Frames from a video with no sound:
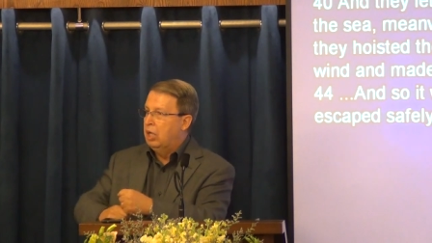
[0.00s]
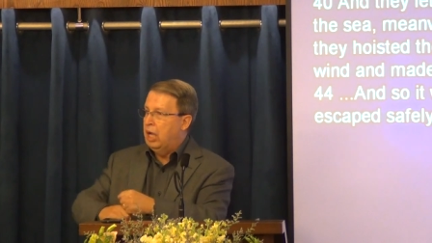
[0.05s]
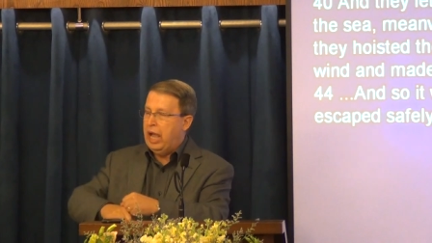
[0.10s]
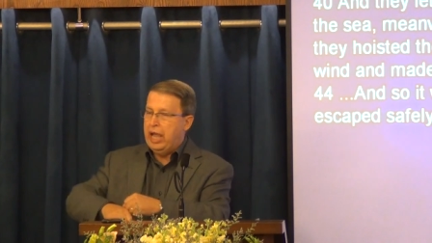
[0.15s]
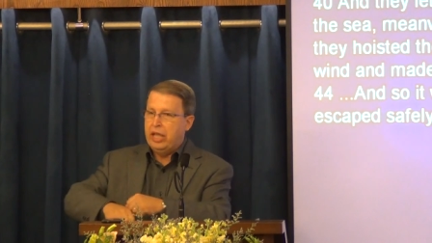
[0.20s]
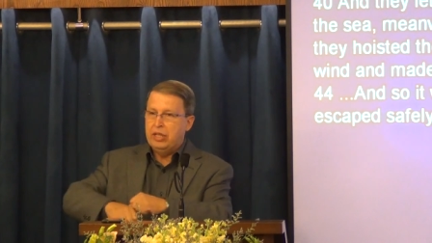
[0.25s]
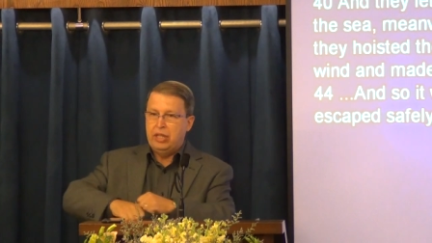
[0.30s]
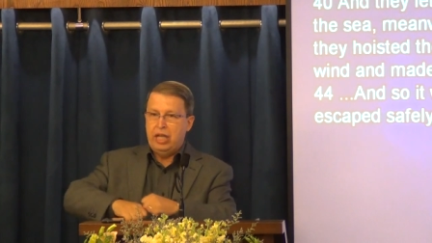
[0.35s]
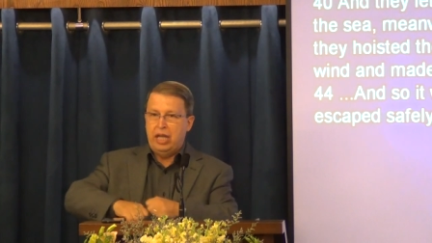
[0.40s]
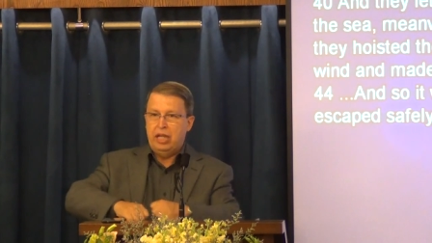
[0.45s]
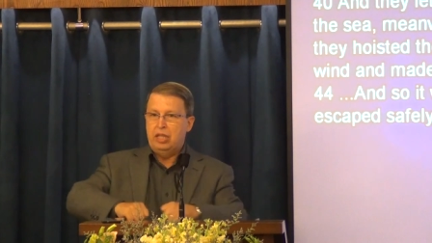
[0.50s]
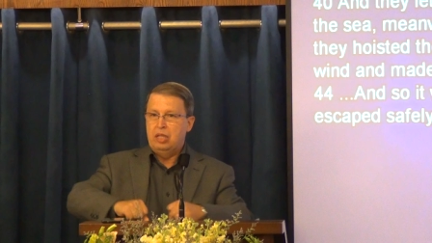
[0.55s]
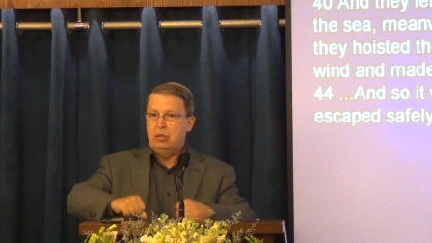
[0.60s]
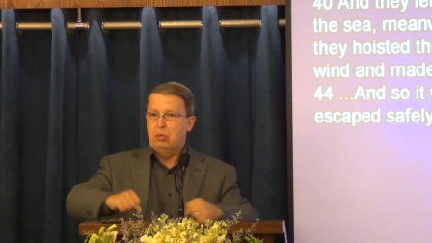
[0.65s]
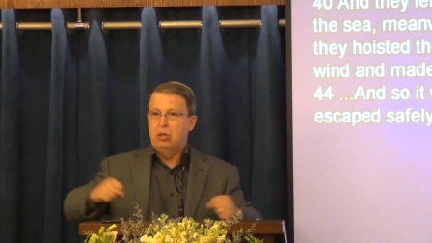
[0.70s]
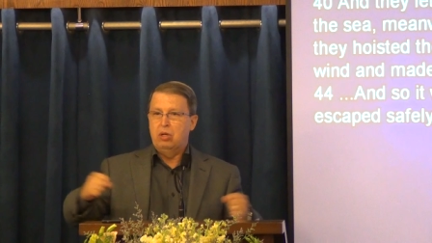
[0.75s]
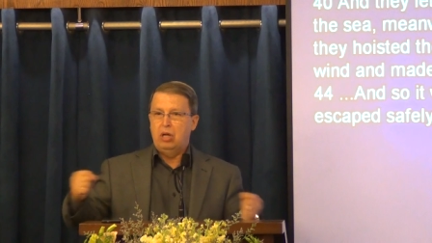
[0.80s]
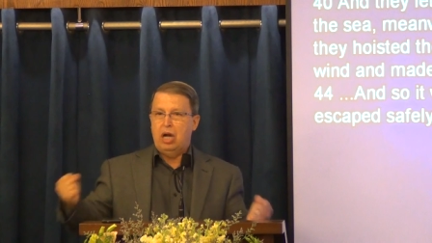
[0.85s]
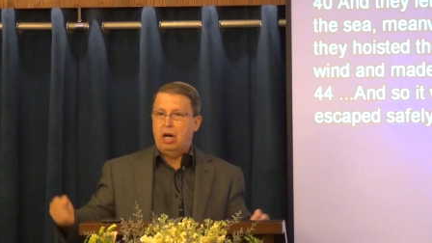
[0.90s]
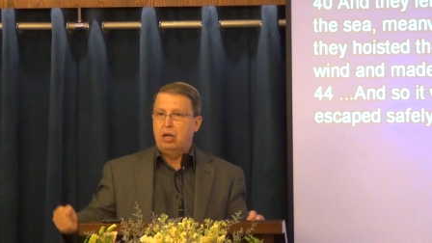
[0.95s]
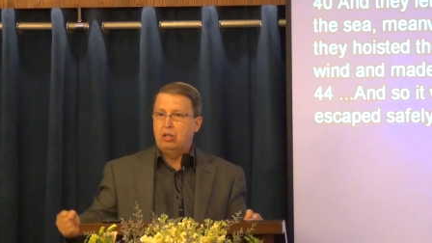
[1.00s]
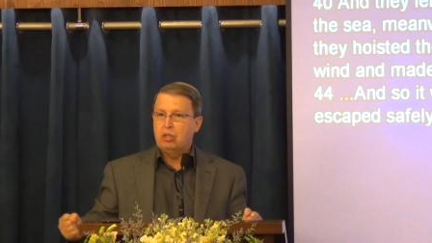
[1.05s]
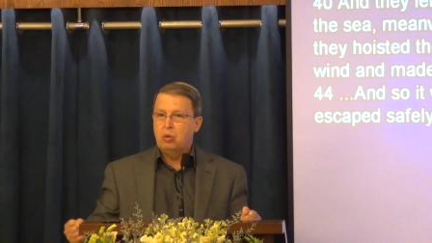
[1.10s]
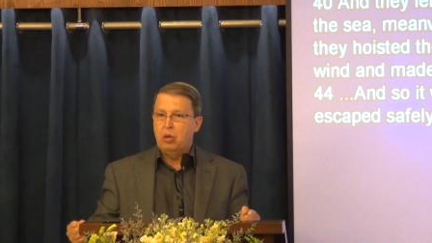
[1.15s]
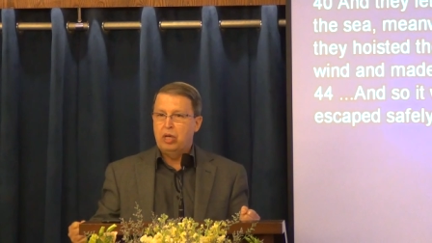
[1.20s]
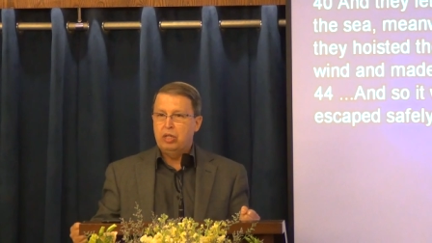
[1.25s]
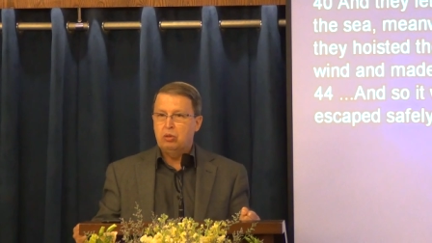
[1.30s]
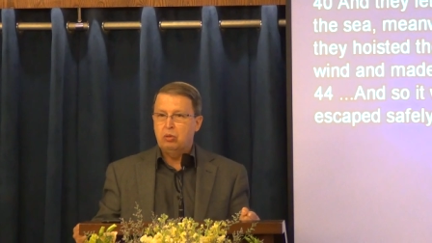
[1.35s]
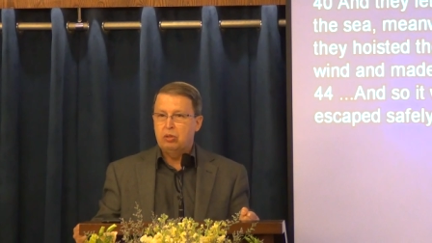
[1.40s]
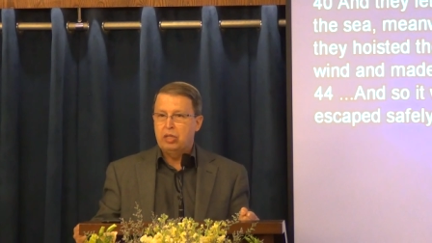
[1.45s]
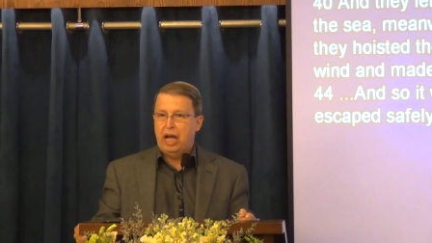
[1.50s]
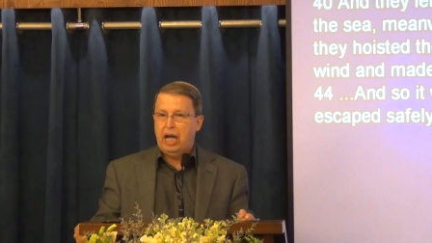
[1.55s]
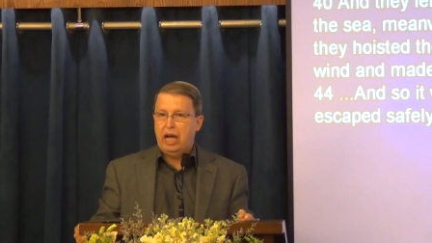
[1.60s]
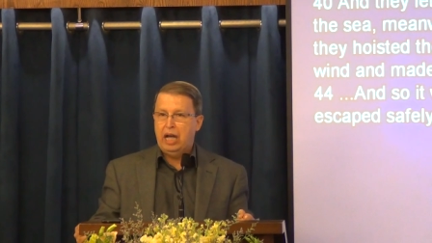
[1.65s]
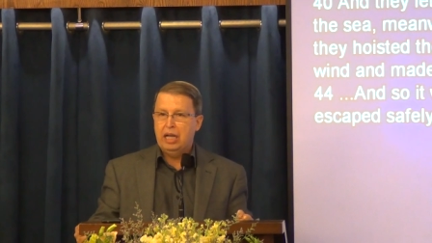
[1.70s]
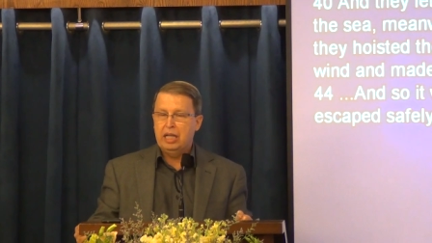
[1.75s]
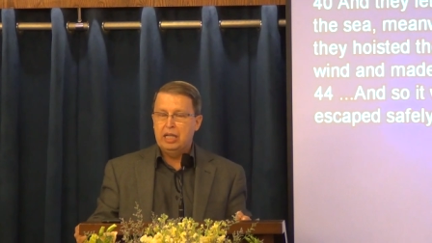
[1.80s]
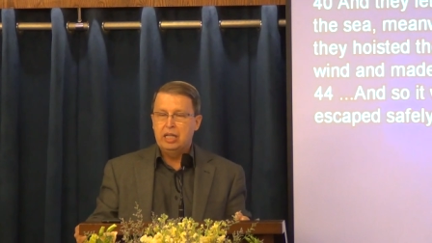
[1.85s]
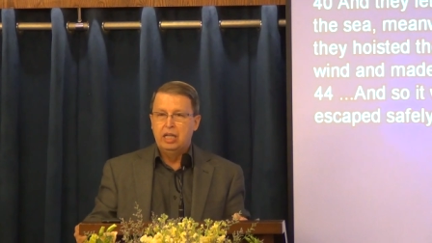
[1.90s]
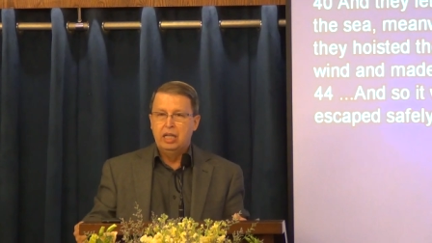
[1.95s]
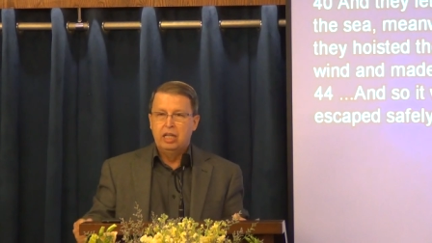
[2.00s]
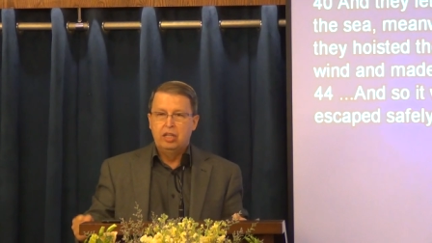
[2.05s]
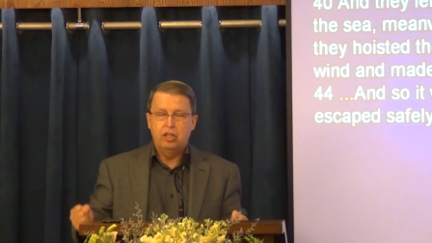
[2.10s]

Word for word: and then they were all going to die.